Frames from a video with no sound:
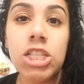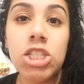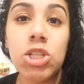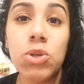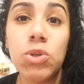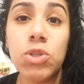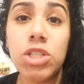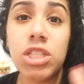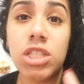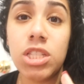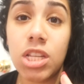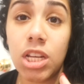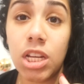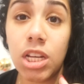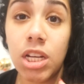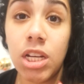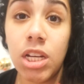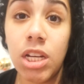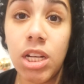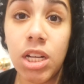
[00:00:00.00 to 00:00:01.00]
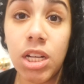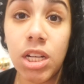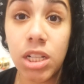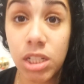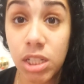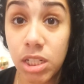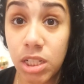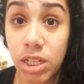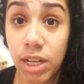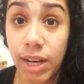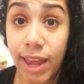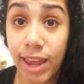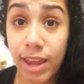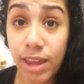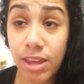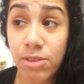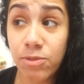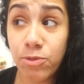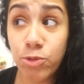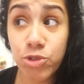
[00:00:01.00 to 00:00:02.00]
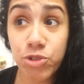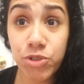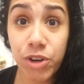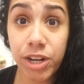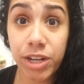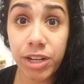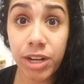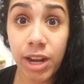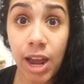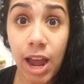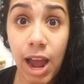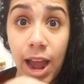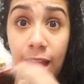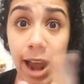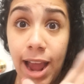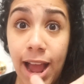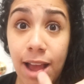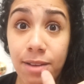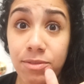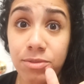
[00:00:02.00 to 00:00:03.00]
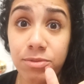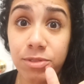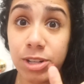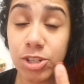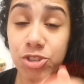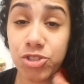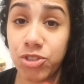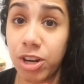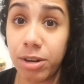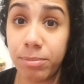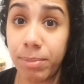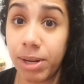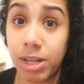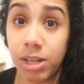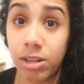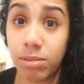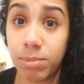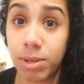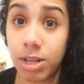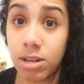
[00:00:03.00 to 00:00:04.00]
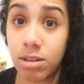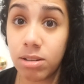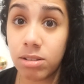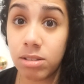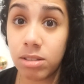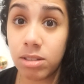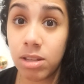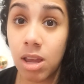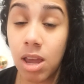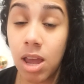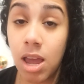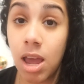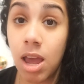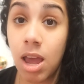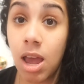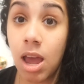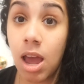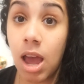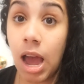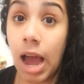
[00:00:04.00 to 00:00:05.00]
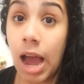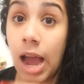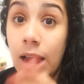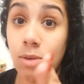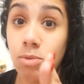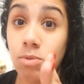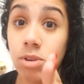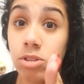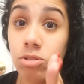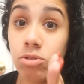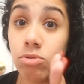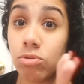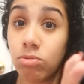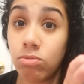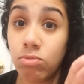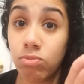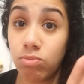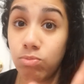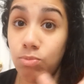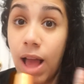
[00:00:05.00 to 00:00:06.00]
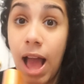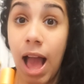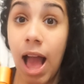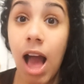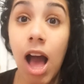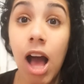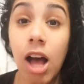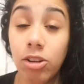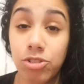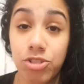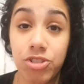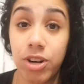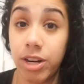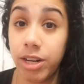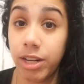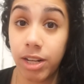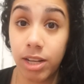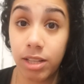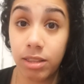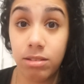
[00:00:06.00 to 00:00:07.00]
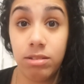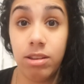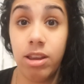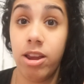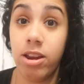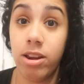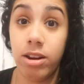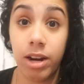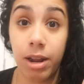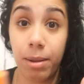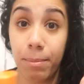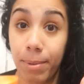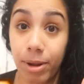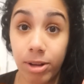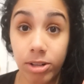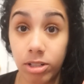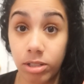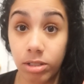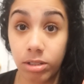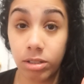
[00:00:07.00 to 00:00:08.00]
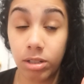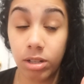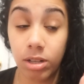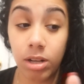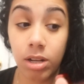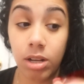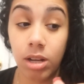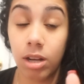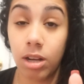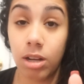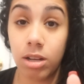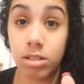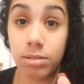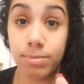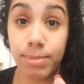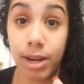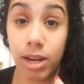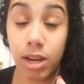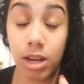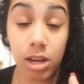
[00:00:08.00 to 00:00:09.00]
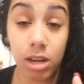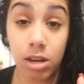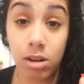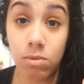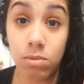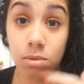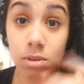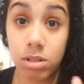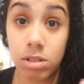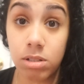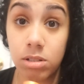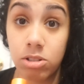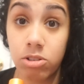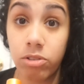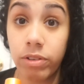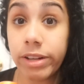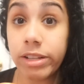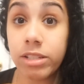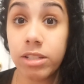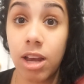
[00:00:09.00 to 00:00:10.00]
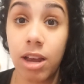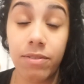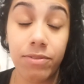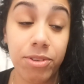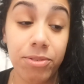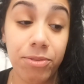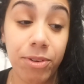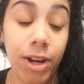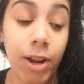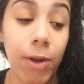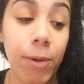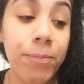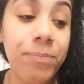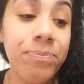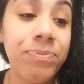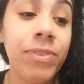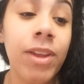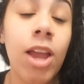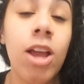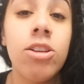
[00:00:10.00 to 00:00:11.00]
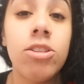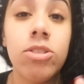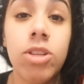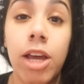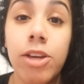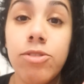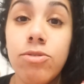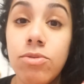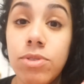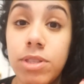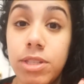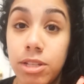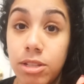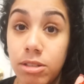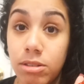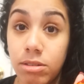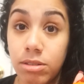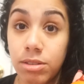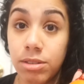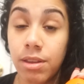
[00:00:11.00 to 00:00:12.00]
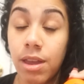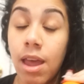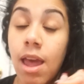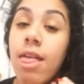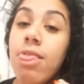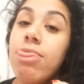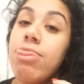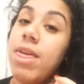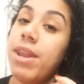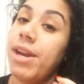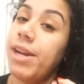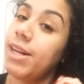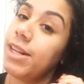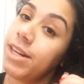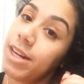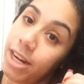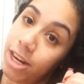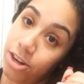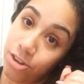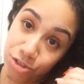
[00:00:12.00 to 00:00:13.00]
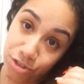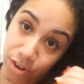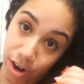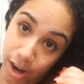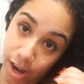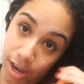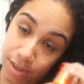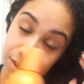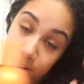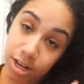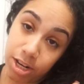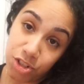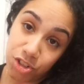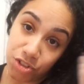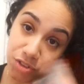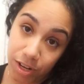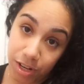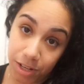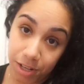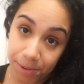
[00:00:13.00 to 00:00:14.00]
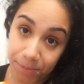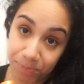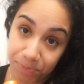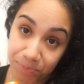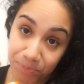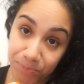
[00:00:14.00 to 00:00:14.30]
so it's good like if you straighten it i haven't really straightened my hair because i went through hell trying to get this hair to get better because my hair was crazy after it fell out so i use this then i let it air dry and then i straighten it